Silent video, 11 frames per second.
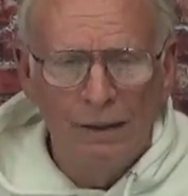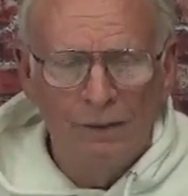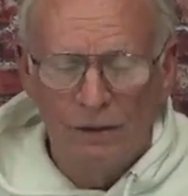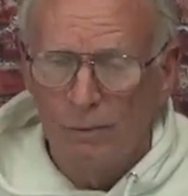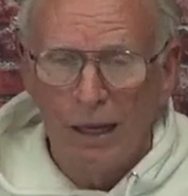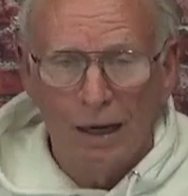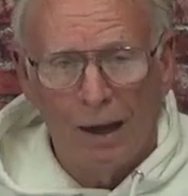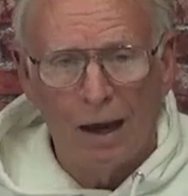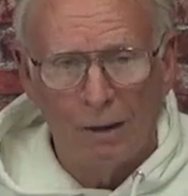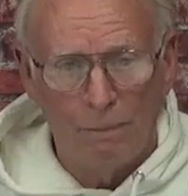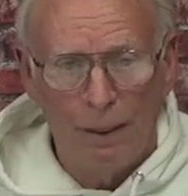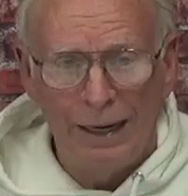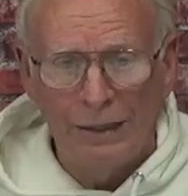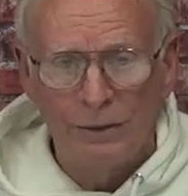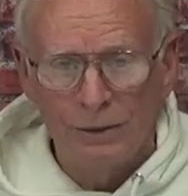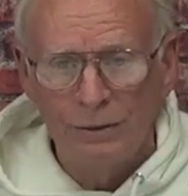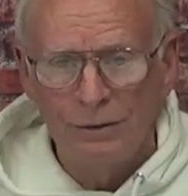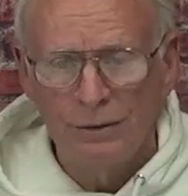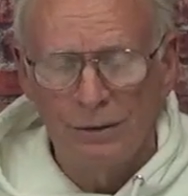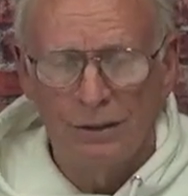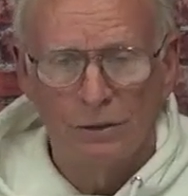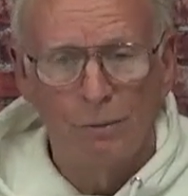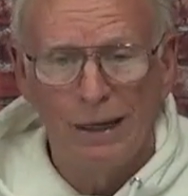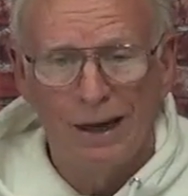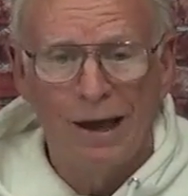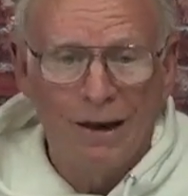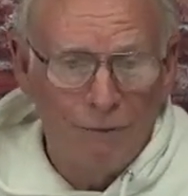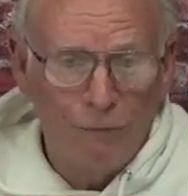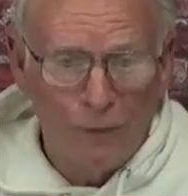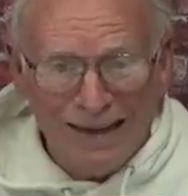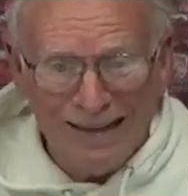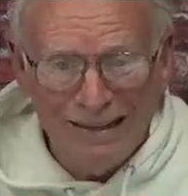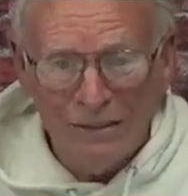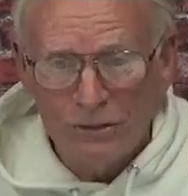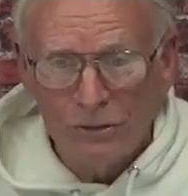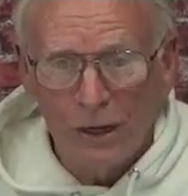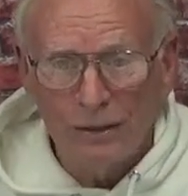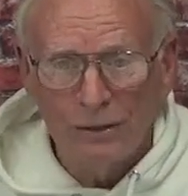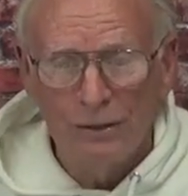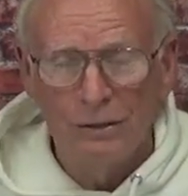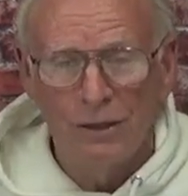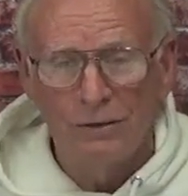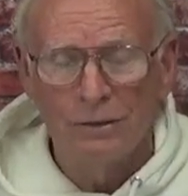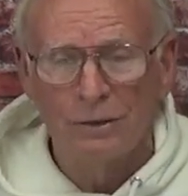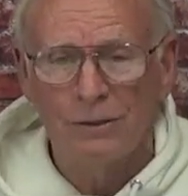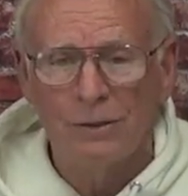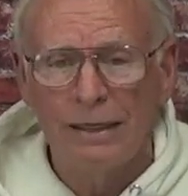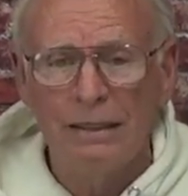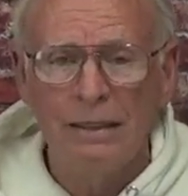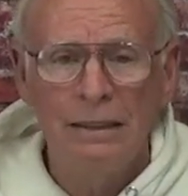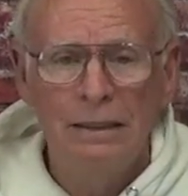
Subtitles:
There's going to be a lot of pictures. There's going to be a lot of written instructions on the screen.